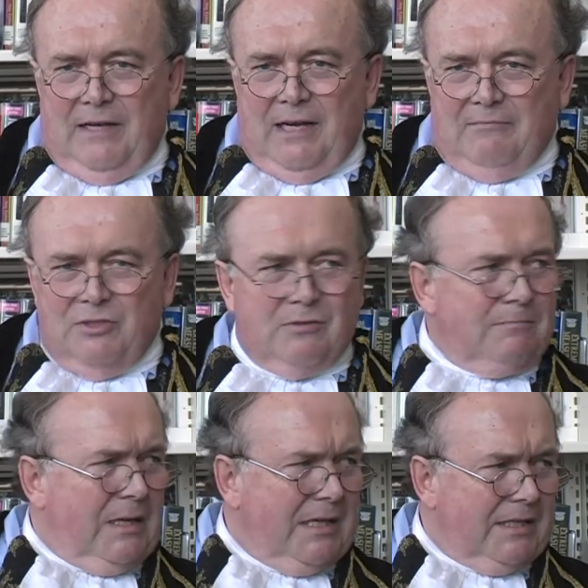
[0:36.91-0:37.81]
and I'm sure
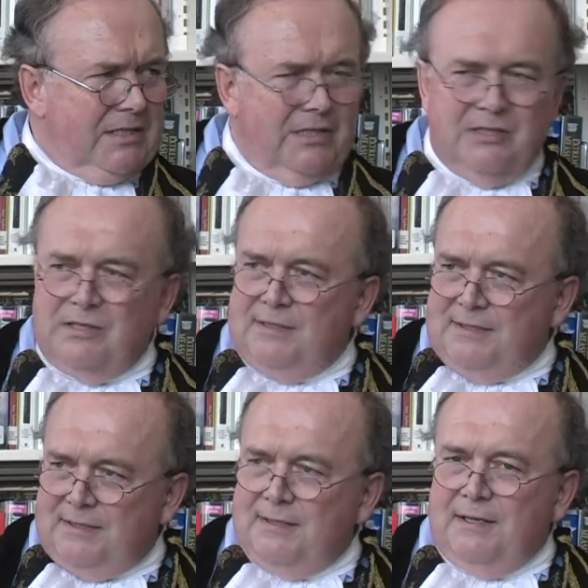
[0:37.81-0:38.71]
politicians